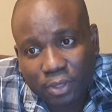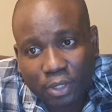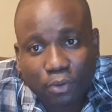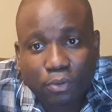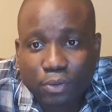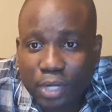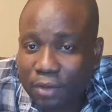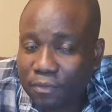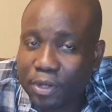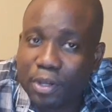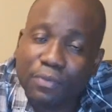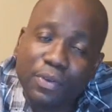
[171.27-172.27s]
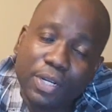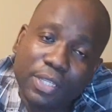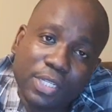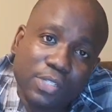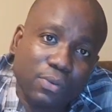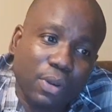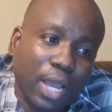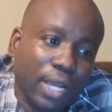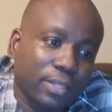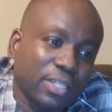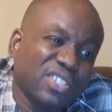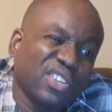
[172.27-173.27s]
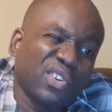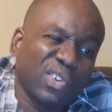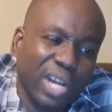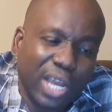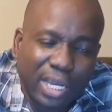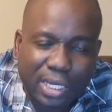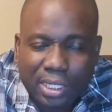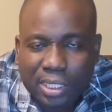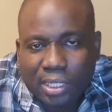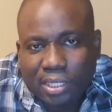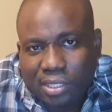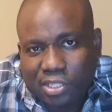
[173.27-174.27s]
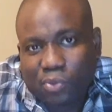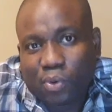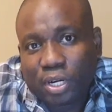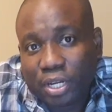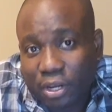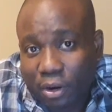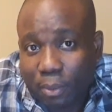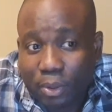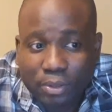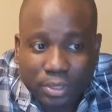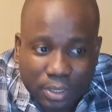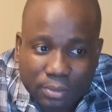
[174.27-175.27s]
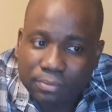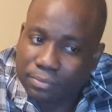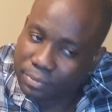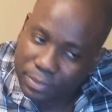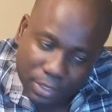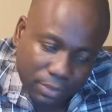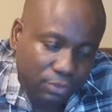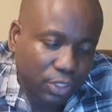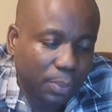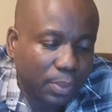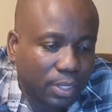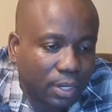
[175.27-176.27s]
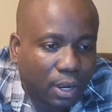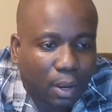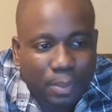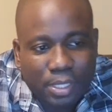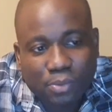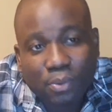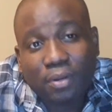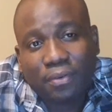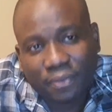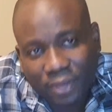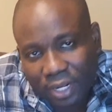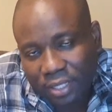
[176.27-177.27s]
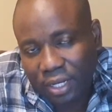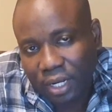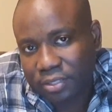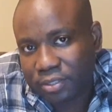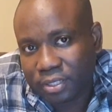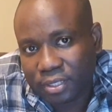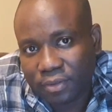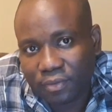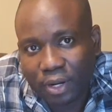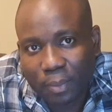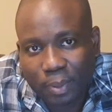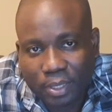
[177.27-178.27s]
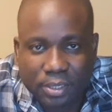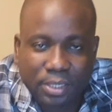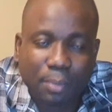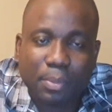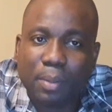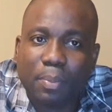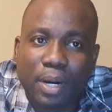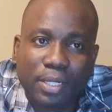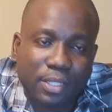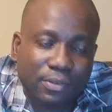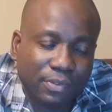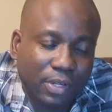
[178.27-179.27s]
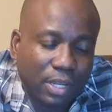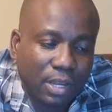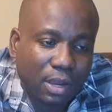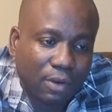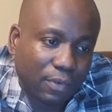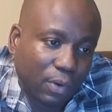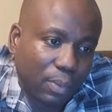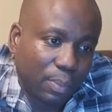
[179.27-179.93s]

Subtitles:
go through that video. If there are things you like, things you don't like, things you want to hear about it, drop it in the comments. We'll feed it all to the developers. It's a big part of our